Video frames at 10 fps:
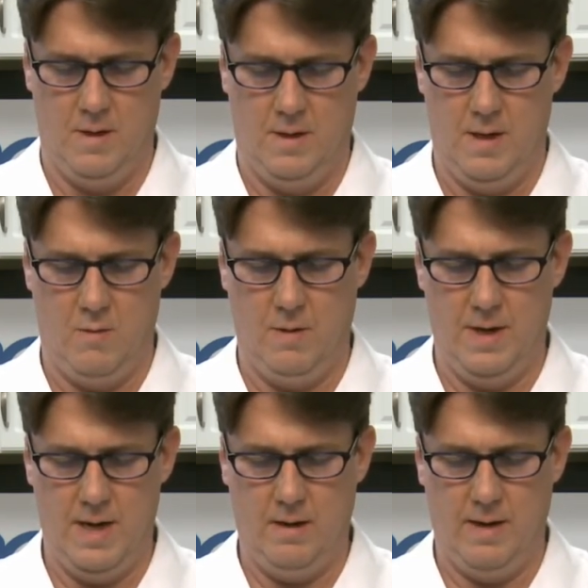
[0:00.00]
Now
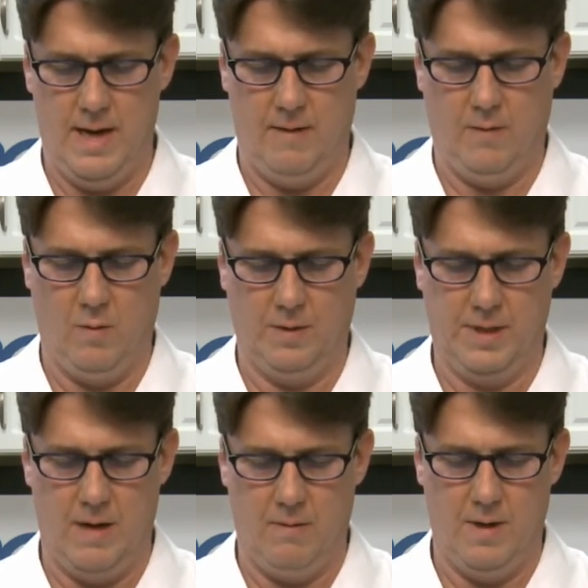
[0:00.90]
ordinarily, of course,
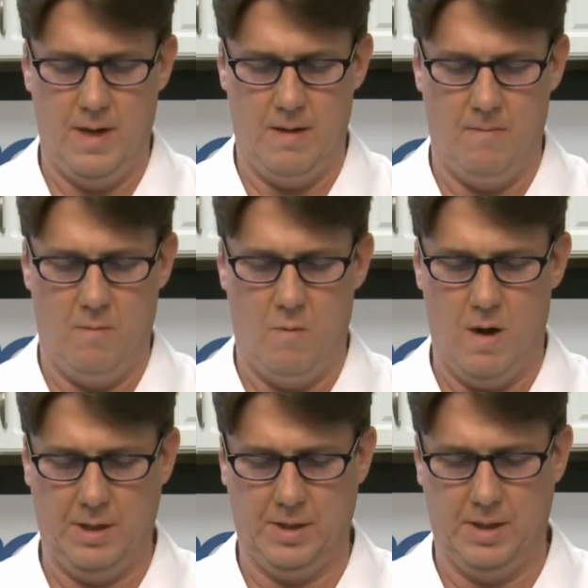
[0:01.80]
I would
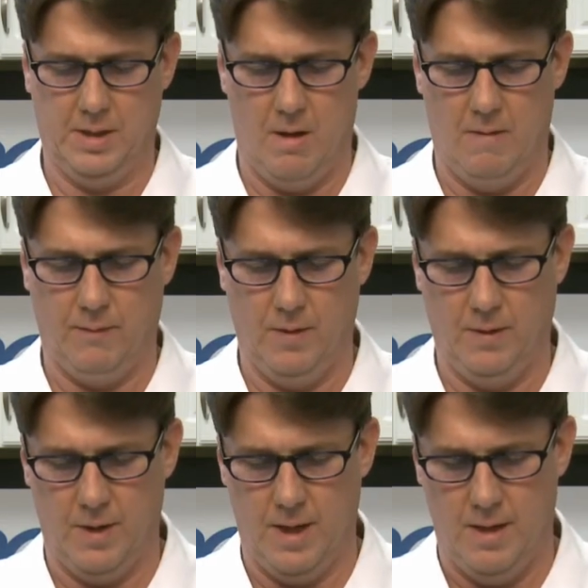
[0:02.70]
wash this off real
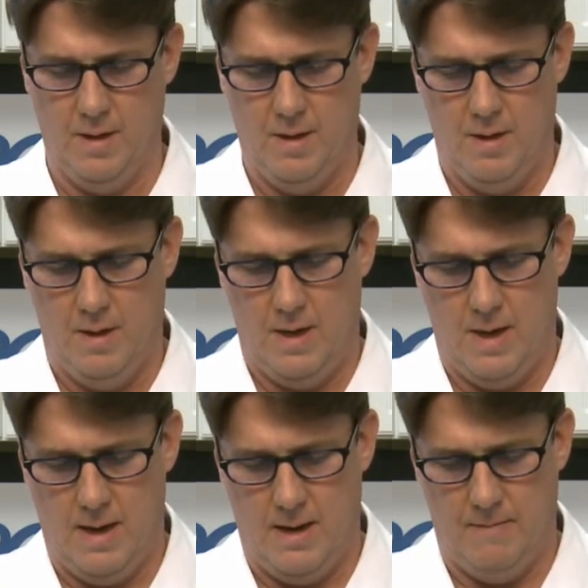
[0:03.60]
good,
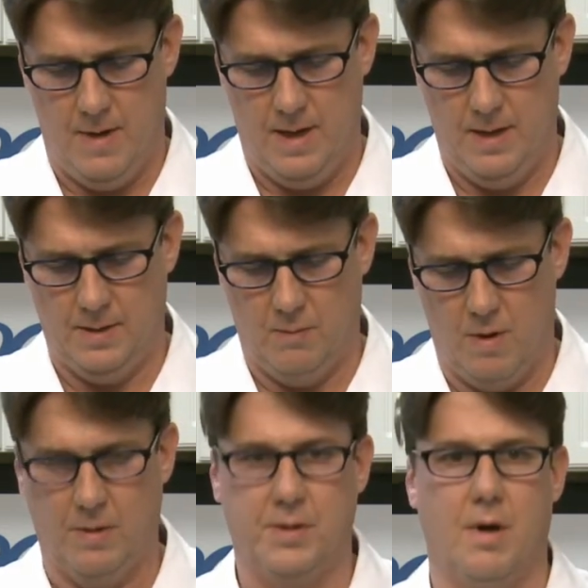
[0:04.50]
and it is
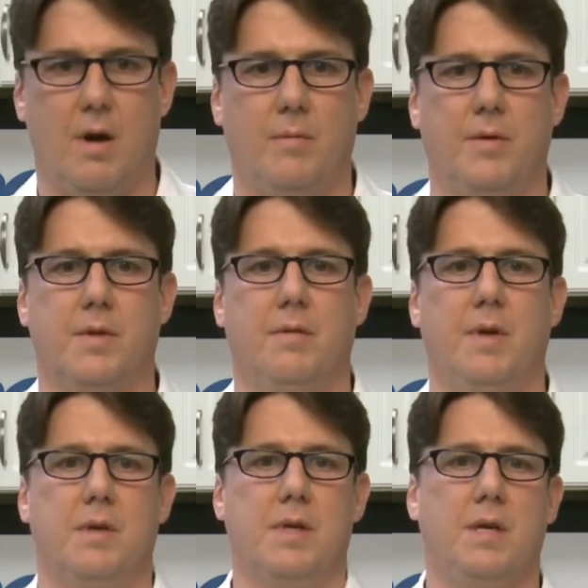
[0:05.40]
water soluble, so it
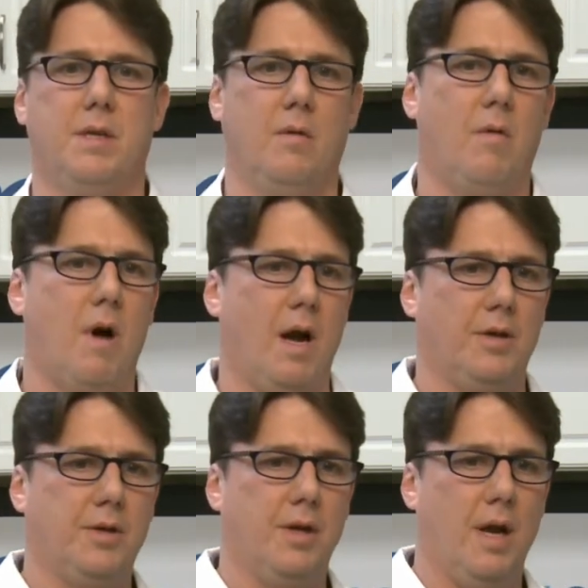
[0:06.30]
is easy to
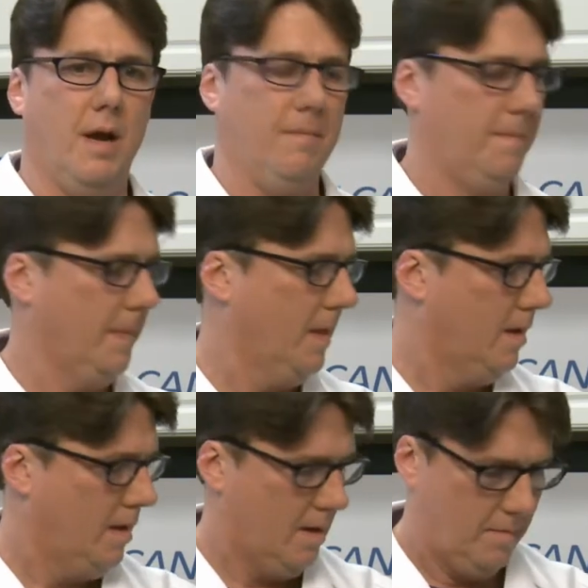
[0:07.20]
wash.
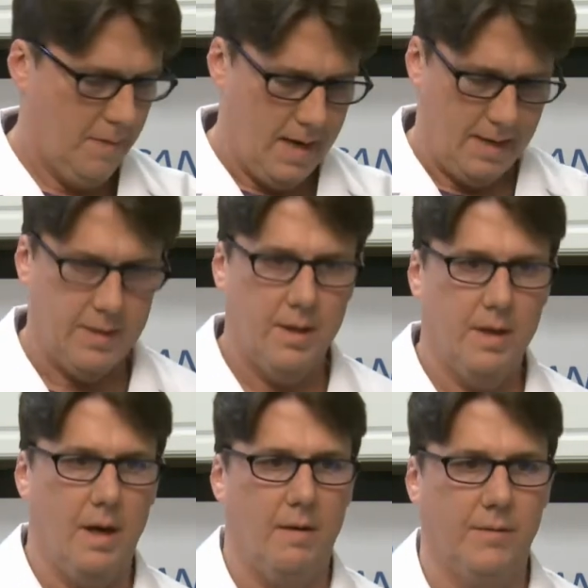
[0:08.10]
But
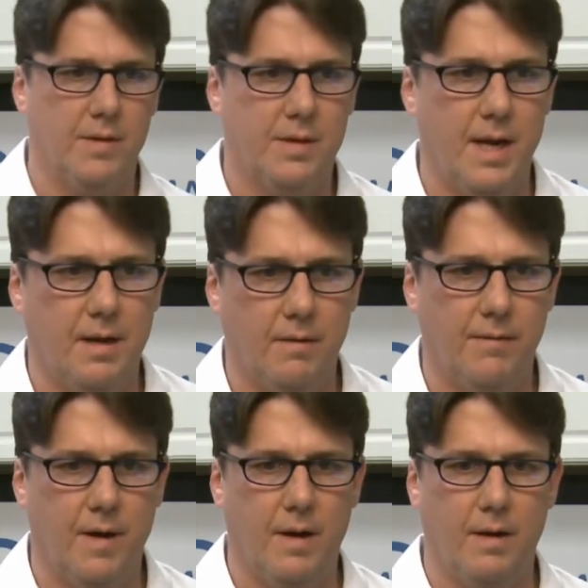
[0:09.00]
for the sake
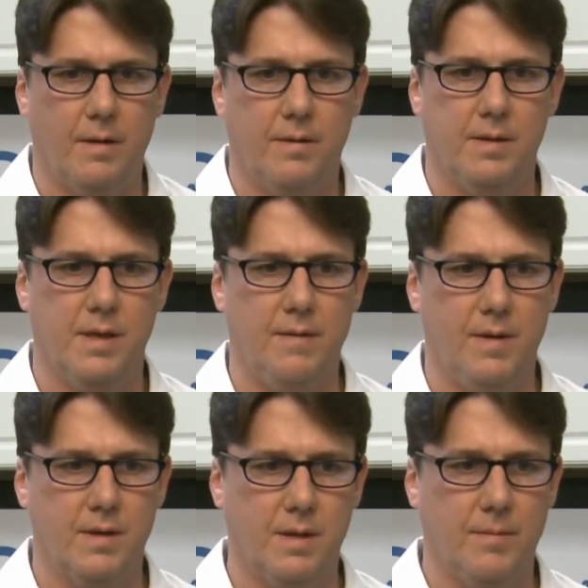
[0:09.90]
of this
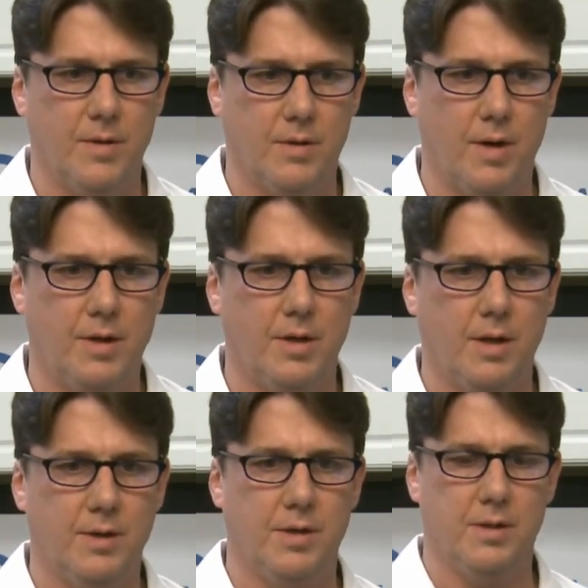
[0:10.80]
evening's demonstration,
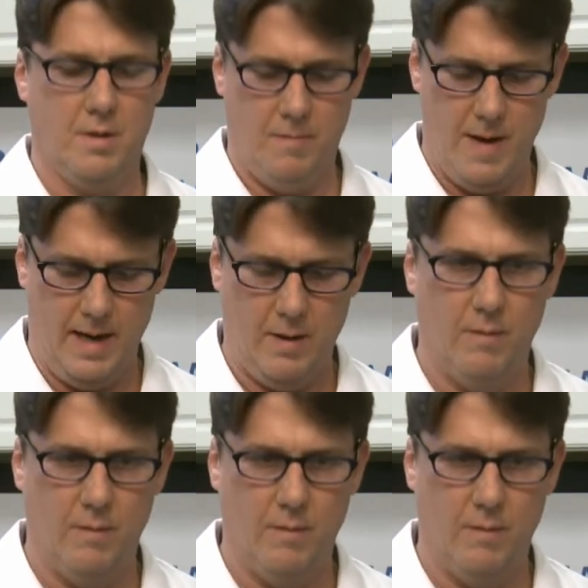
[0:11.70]
let's just go back